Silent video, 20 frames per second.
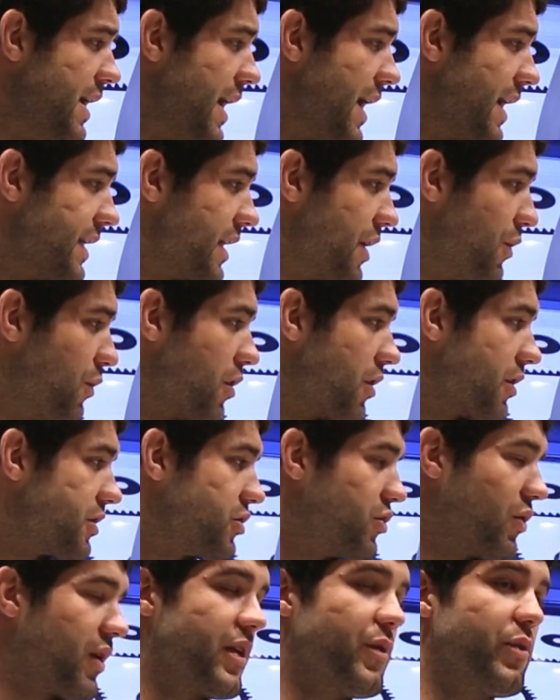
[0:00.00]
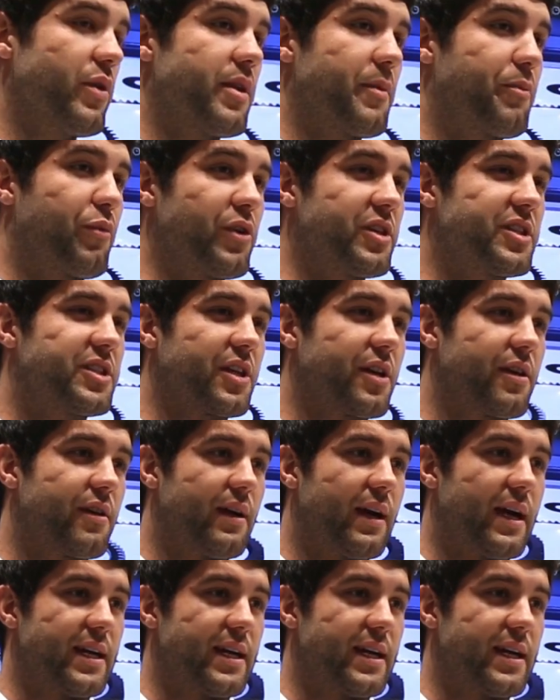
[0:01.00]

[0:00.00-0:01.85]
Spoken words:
And I work together with a printer